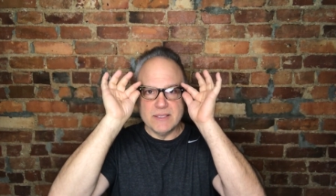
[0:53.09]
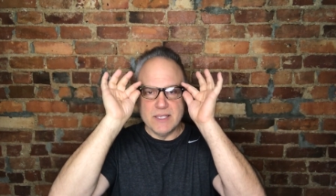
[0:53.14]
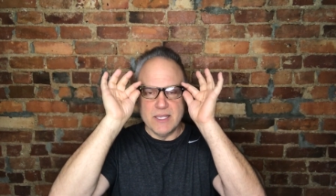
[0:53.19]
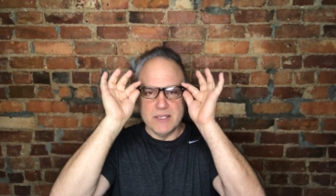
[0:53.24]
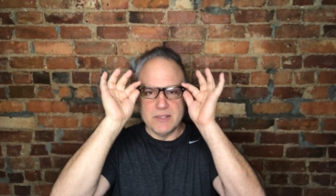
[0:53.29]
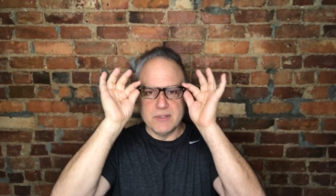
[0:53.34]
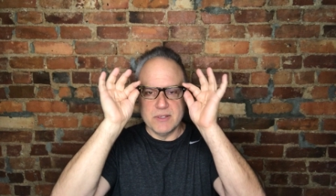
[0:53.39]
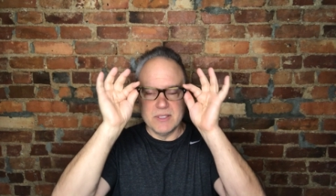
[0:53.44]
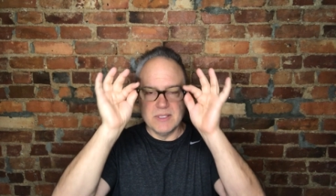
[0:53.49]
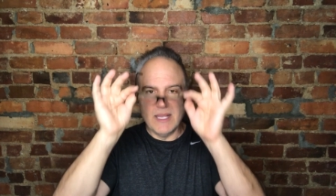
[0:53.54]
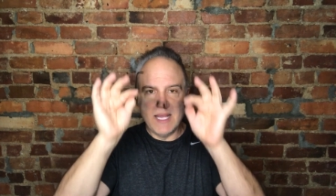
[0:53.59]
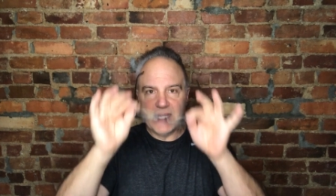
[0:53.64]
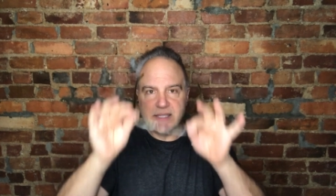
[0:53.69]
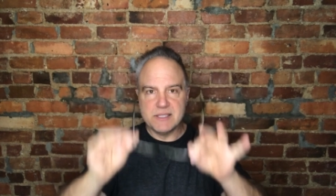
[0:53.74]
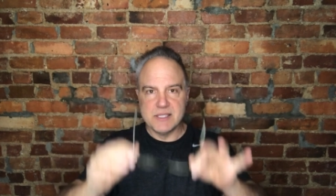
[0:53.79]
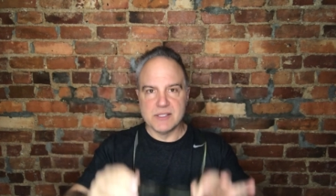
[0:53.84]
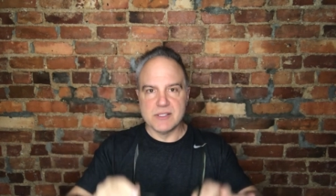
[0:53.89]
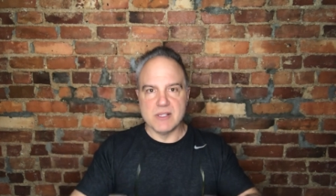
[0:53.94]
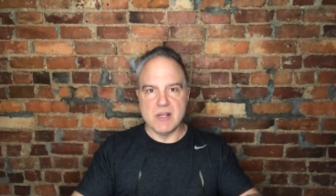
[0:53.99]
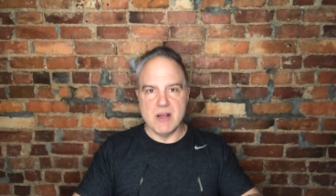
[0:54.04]
Take your
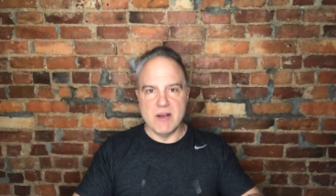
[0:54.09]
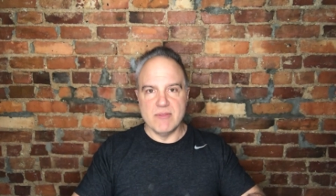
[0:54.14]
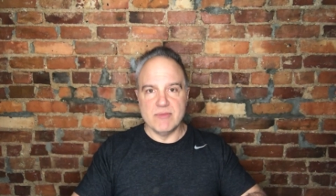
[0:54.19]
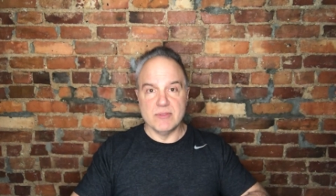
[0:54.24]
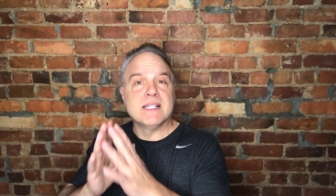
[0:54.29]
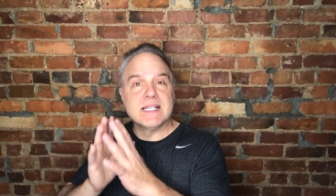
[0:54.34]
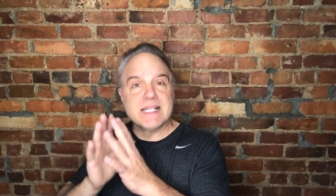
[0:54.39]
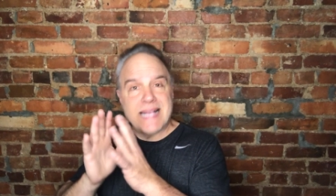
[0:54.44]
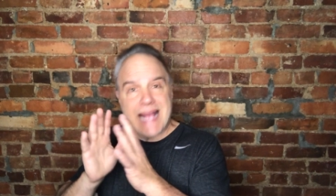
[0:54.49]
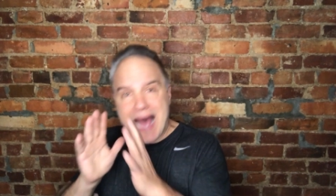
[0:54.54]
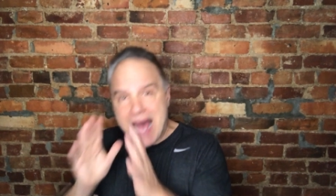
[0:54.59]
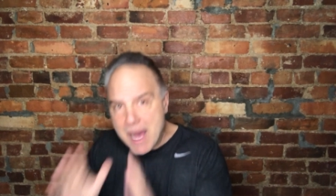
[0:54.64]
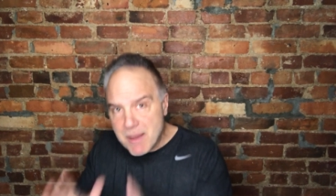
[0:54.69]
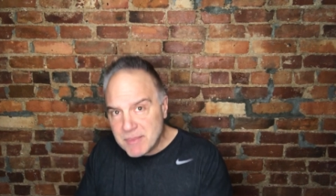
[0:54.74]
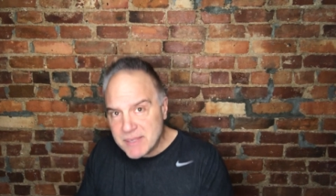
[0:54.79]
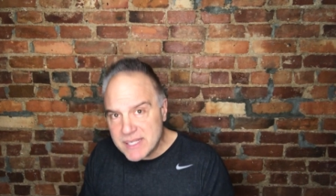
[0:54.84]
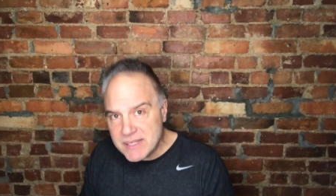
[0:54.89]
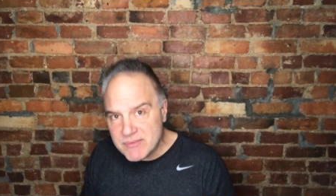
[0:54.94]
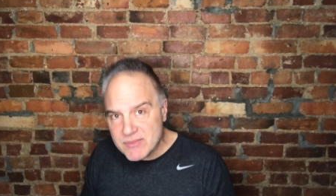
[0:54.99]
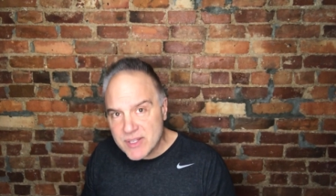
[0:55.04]
glasses off
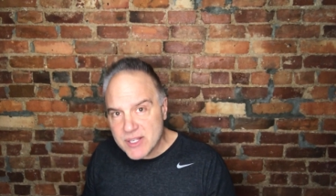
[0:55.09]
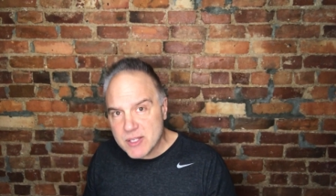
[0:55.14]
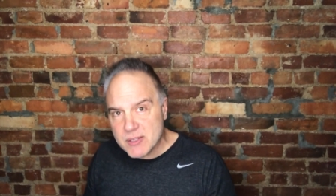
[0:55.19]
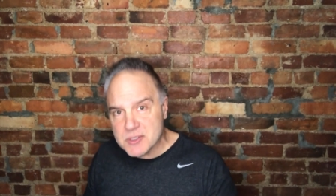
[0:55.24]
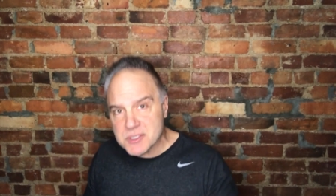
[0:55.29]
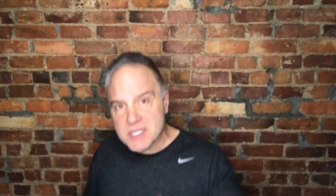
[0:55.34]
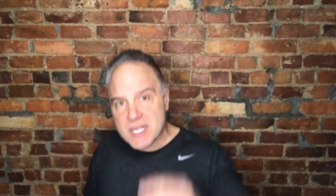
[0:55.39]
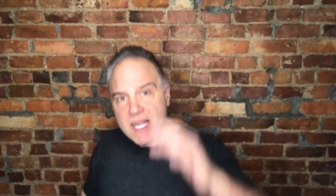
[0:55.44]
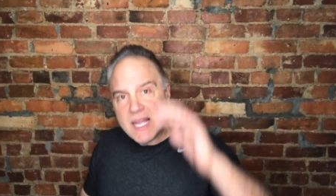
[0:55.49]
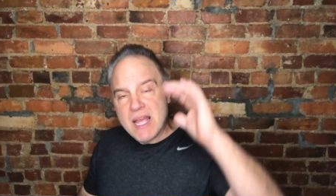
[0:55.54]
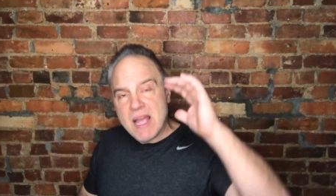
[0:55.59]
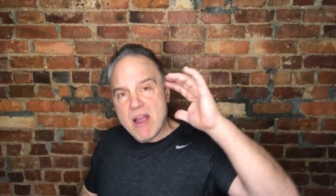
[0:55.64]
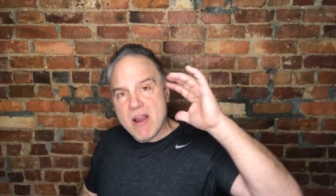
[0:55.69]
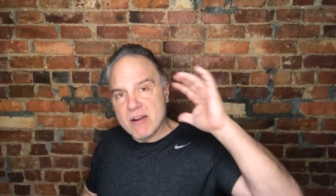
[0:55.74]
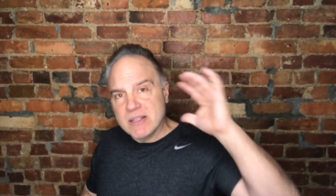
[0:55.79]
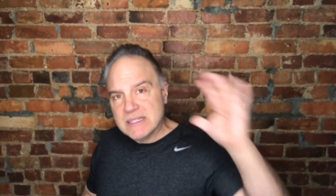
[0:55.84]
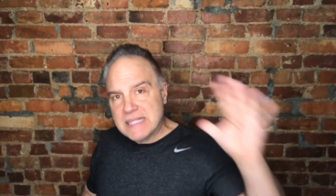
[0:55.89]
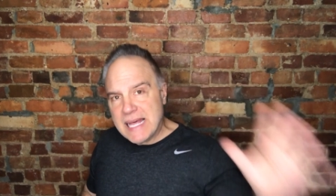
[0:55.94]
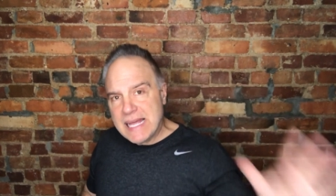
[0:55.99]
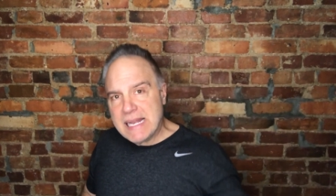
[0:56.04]
comedy videos
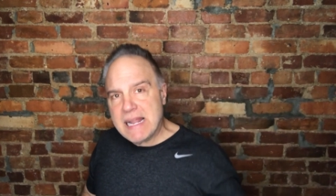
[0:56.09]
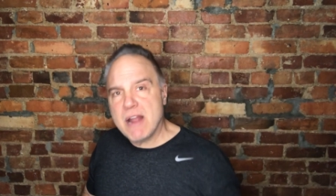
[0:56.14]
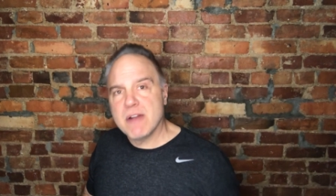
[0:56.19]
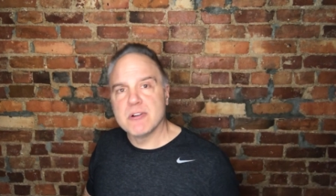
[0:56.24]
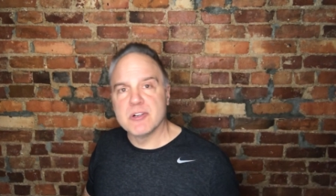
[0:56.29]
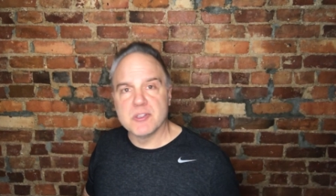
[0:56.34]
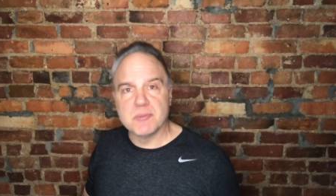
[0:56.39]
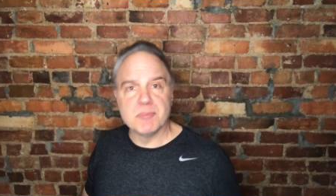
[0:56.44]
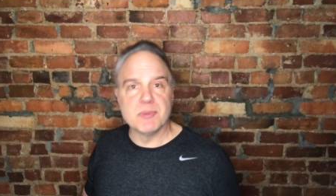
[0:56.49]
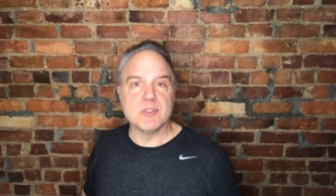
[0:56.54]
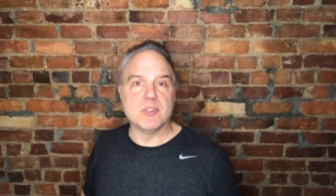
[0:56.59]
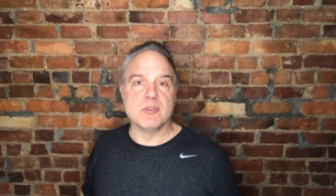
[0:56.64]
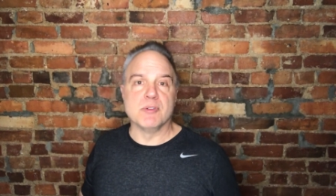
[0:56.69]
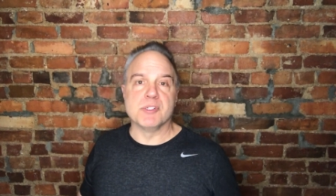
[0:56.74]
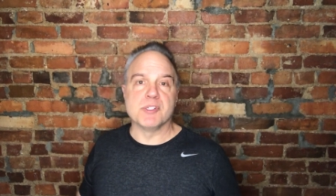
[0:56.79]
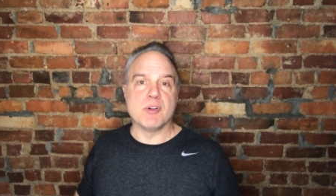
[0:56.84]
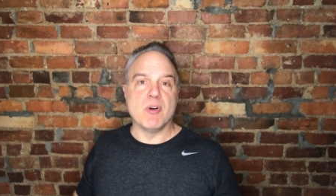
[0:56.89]
are a lot harder to produce.